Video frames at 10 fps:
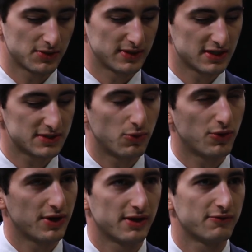at this
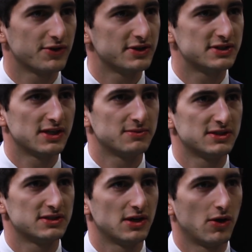point, it really seems
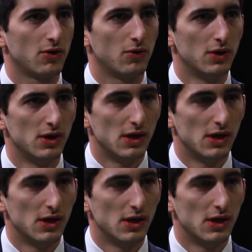as though,